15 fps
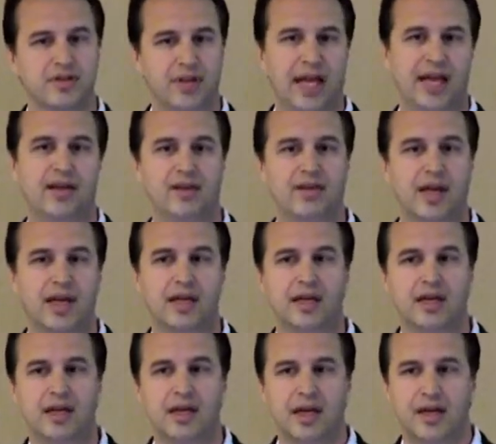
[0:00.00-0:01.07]
to anything.
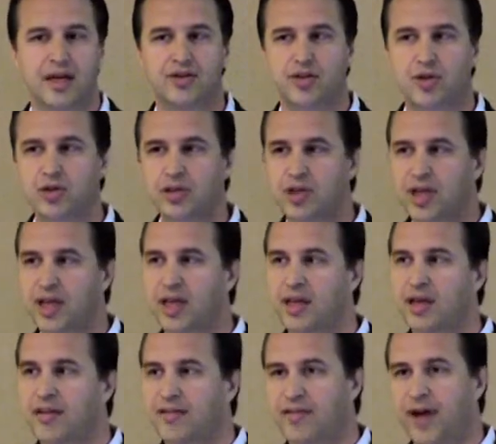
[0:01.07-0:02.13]
It's
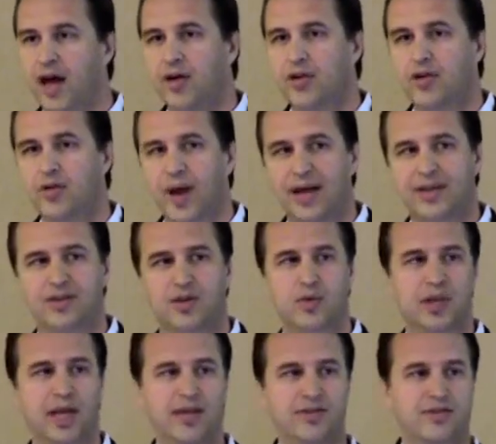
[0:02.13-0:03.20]
usually value as it
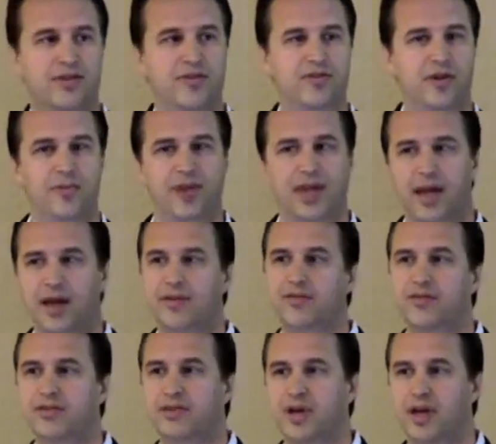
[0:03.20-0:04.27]
relates to something
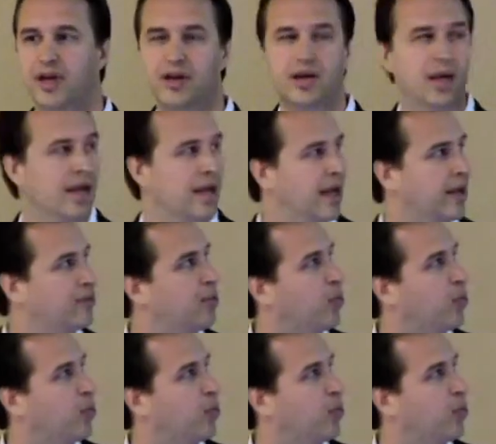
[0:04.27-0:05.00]
else. And it, as